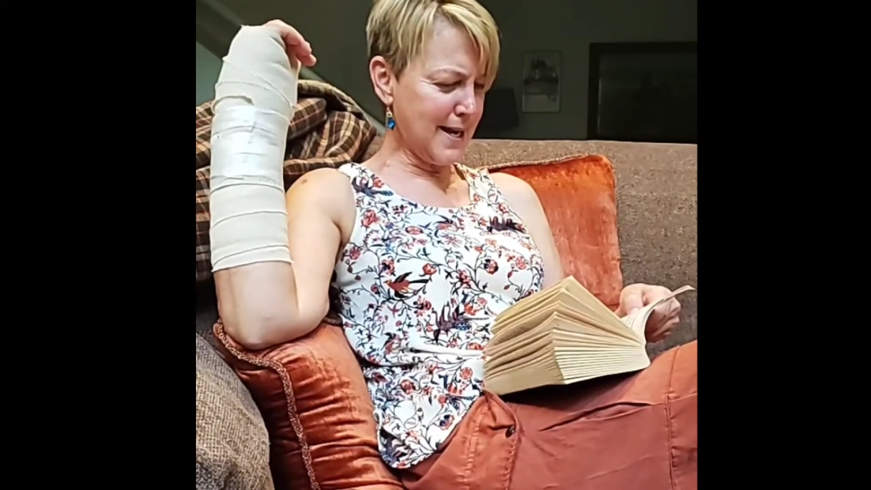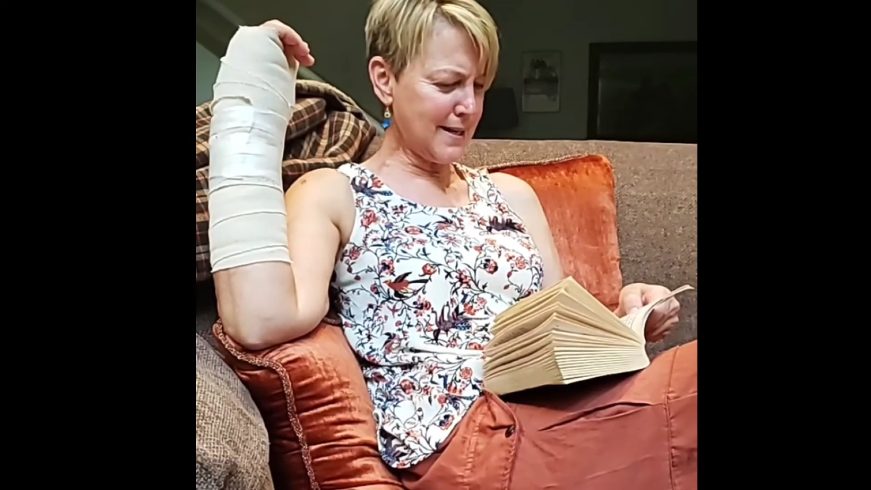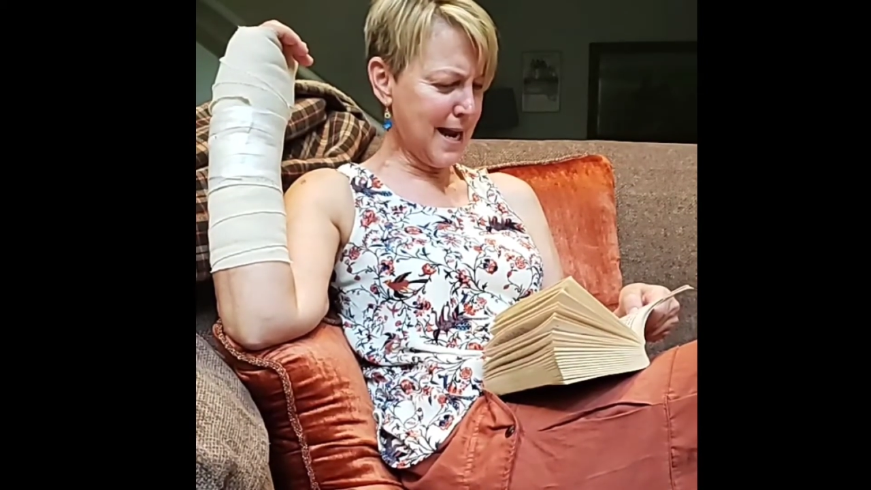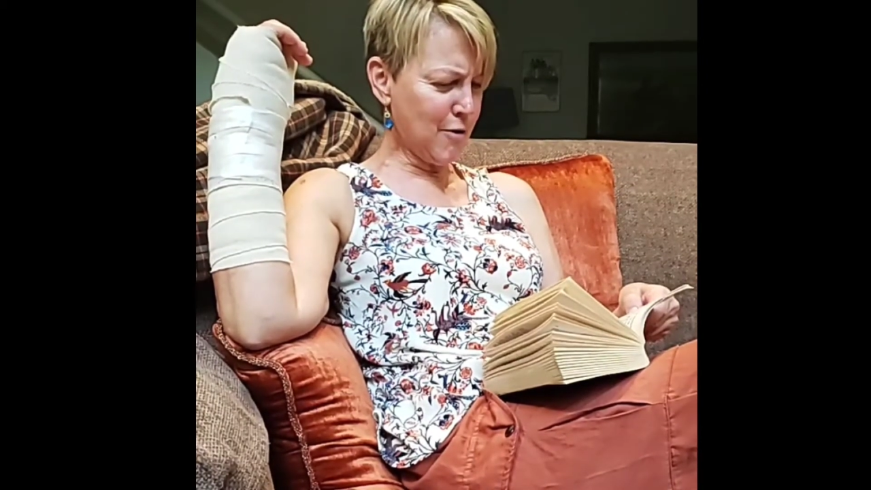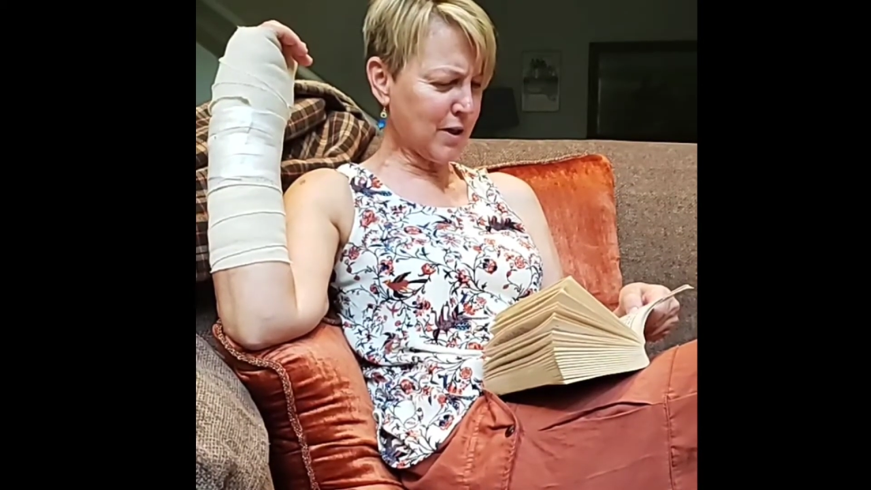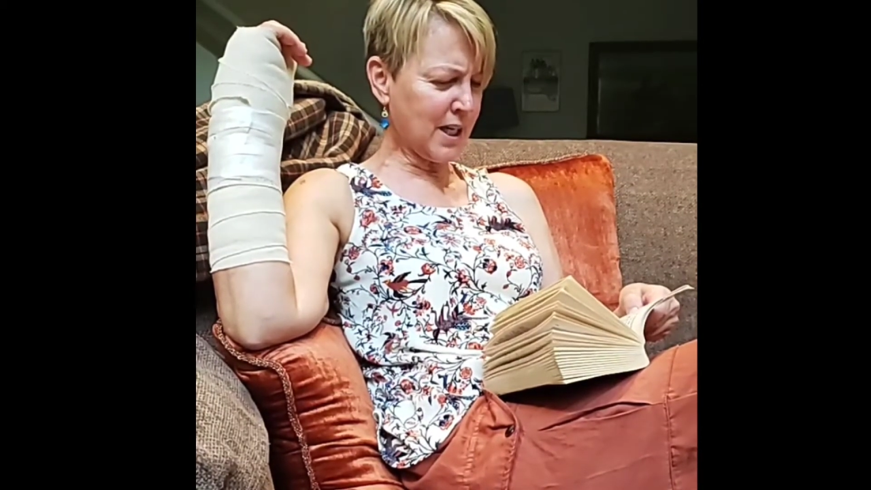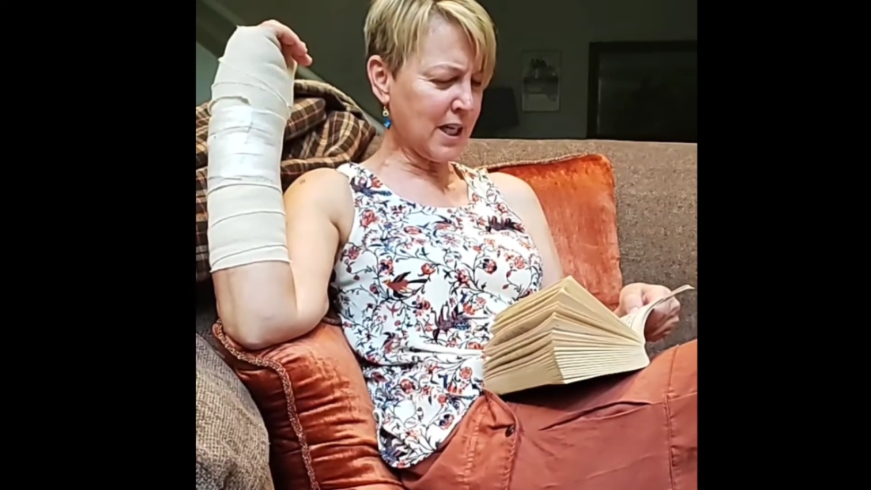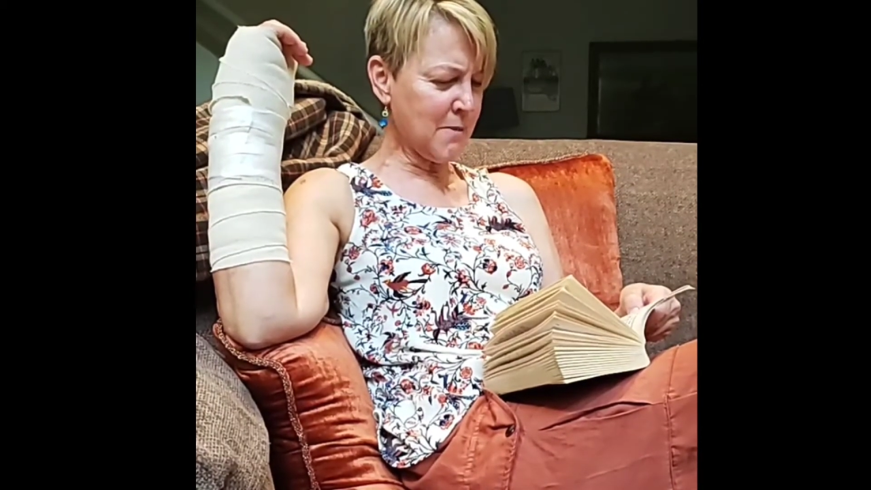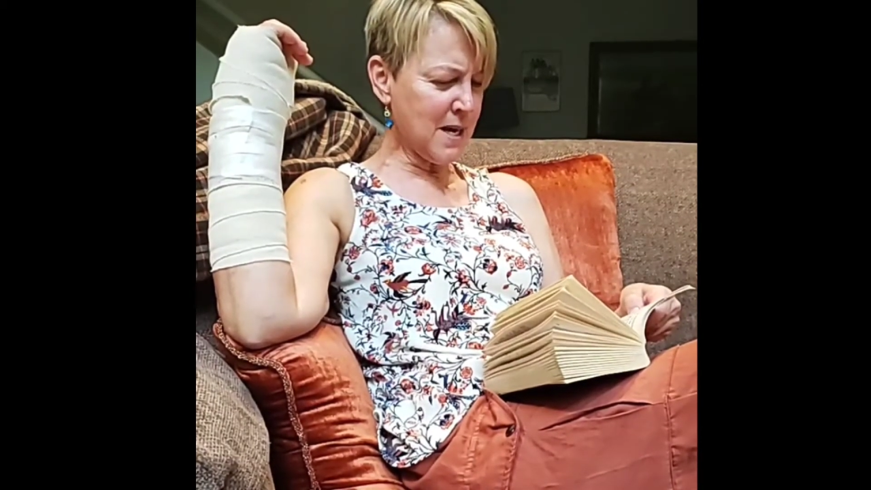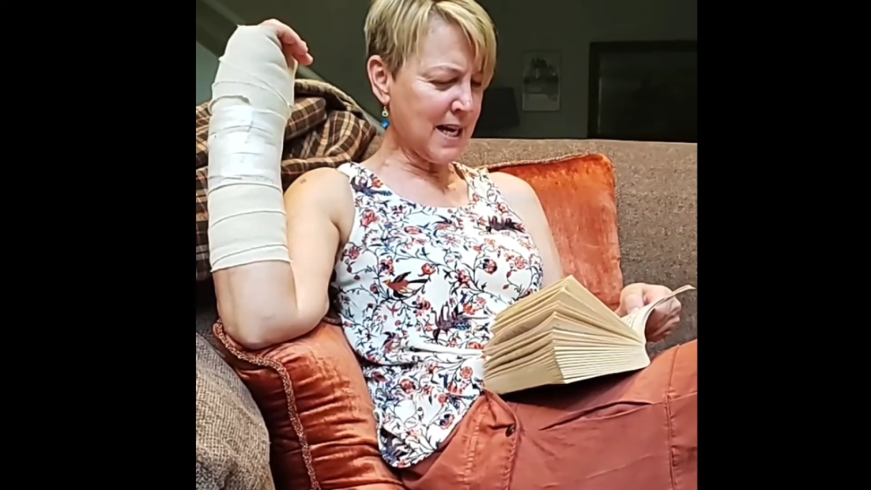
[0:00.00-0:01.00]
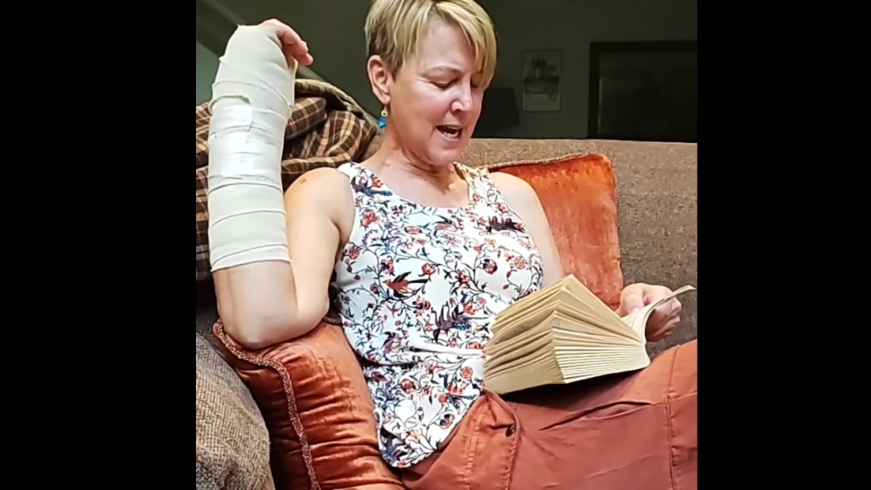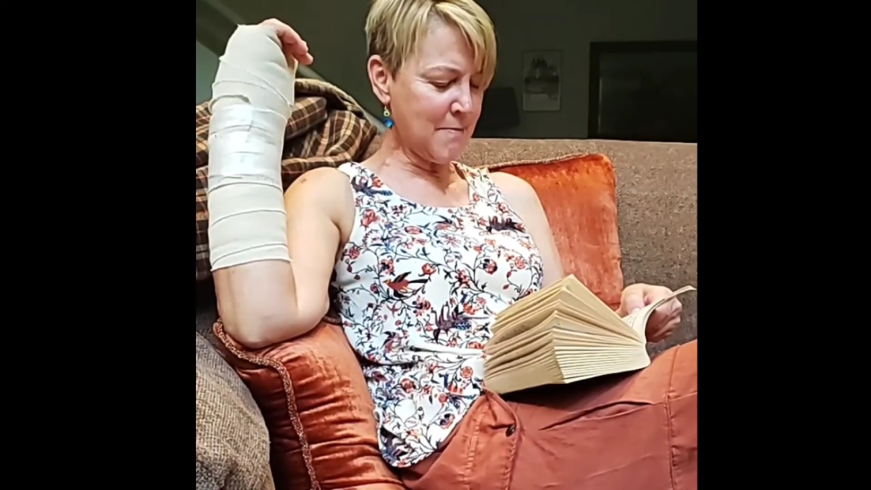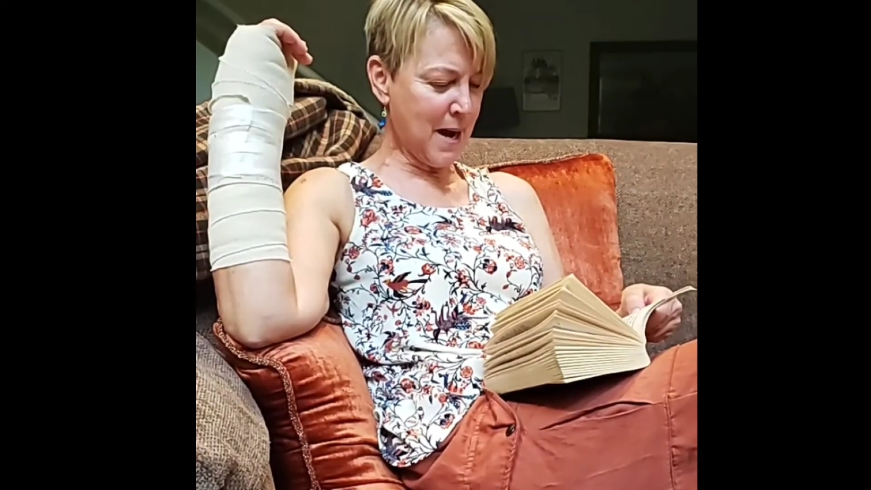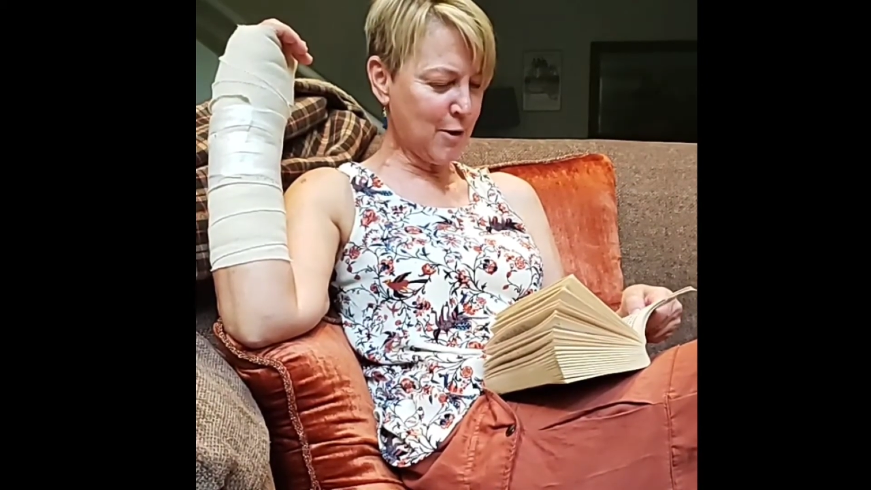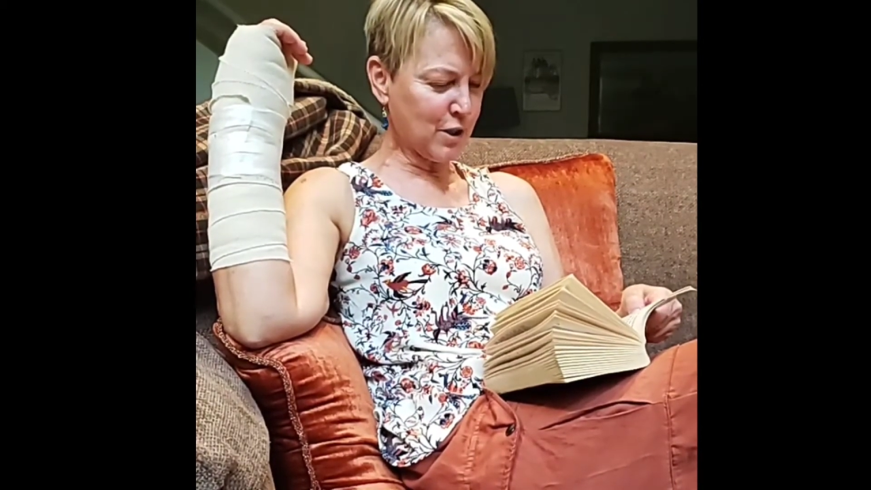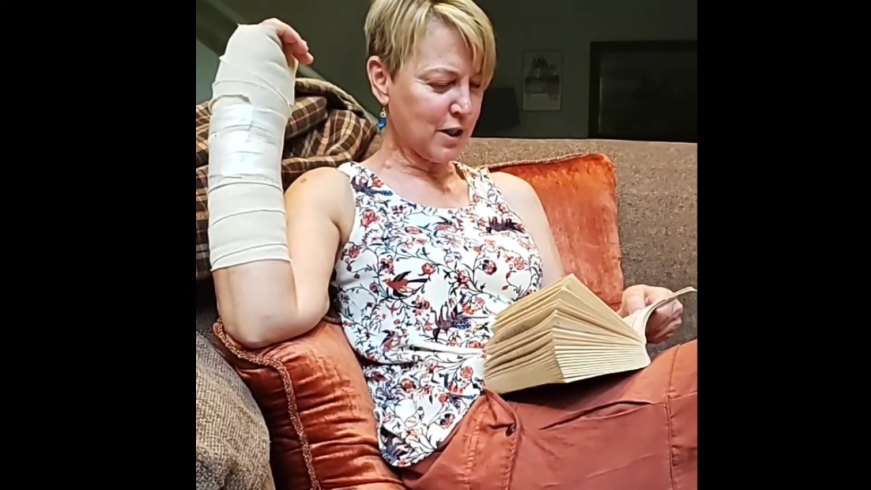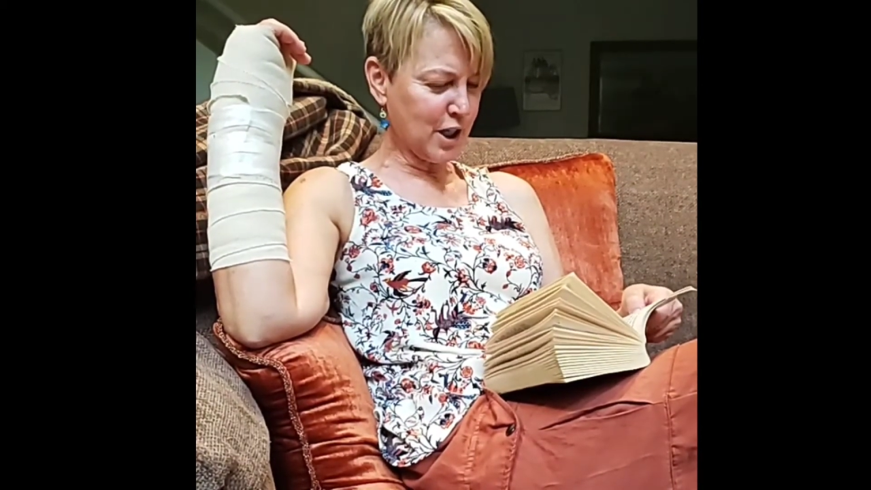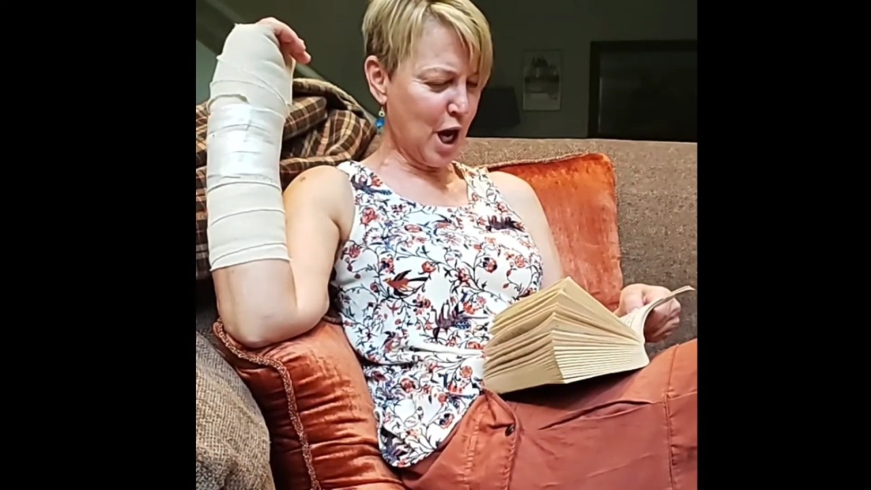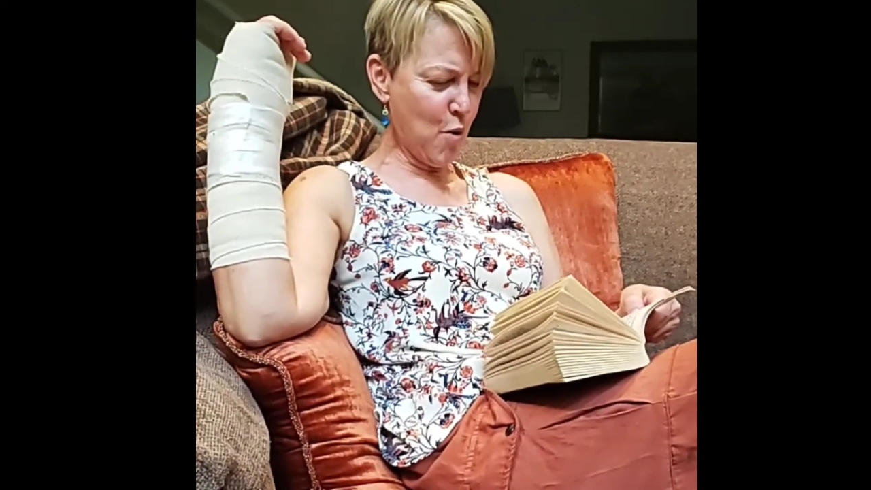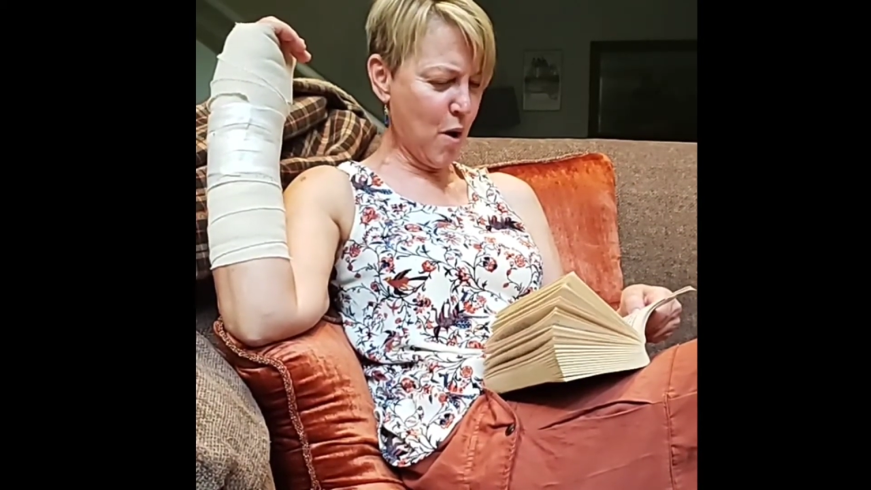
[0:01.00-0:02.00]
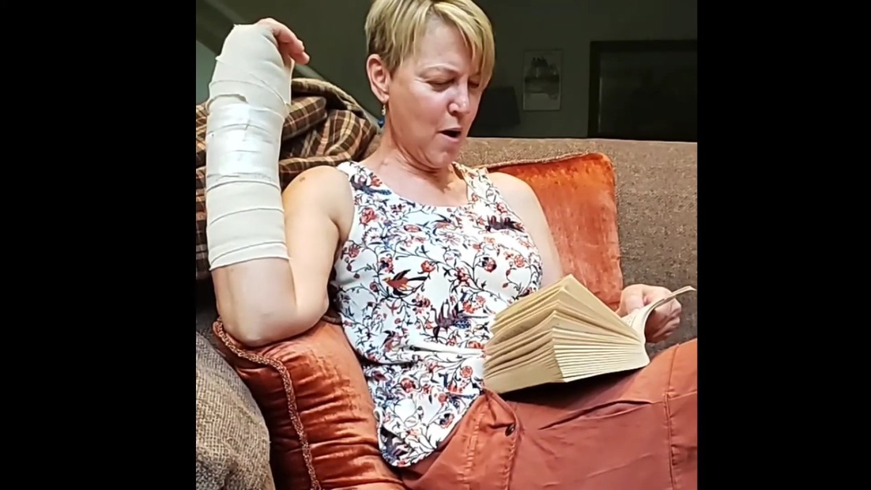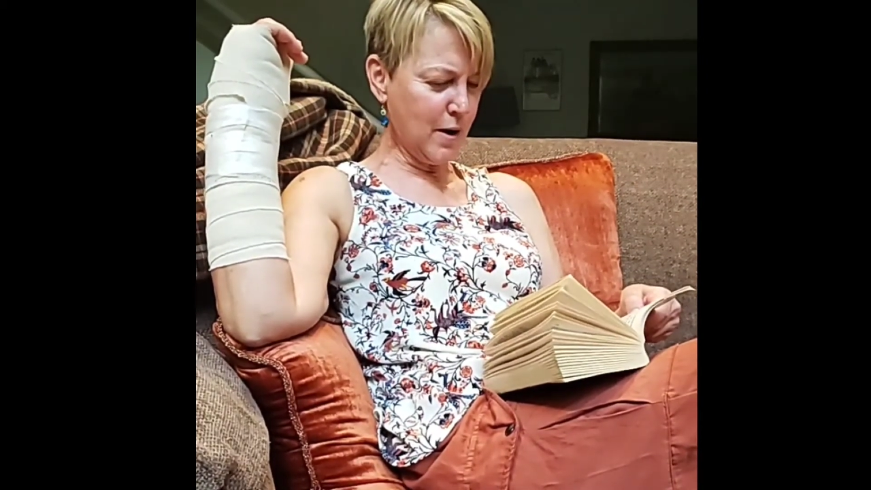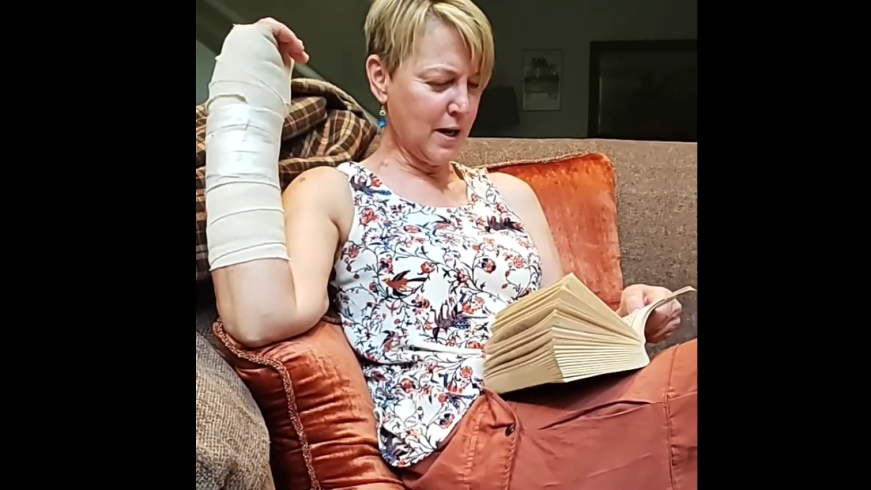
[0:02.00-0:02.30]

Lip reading: Now kick him again, mouse. Go on.